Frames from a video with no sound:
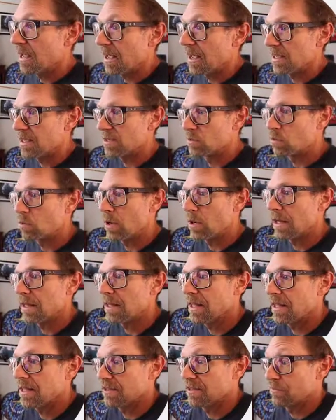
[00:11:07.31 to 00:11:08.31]
as well
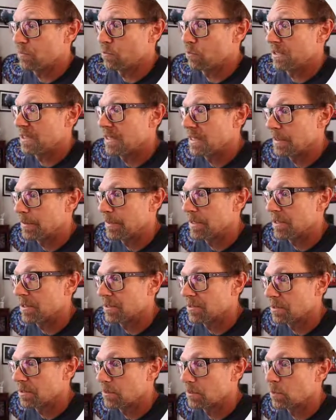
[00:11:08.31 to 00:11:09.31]
as 14
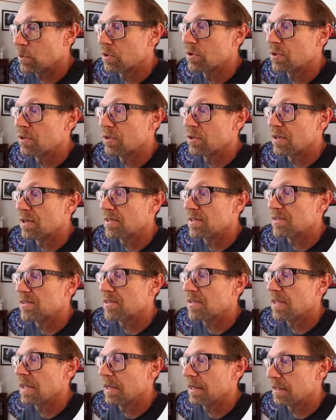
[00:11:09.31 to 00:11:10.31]
emails per
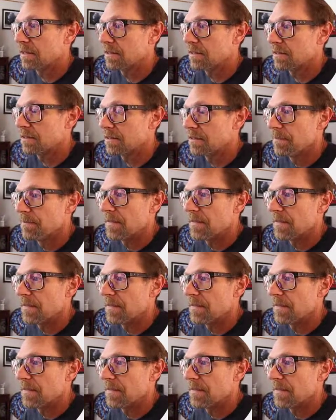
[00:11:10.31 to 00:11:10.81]
second.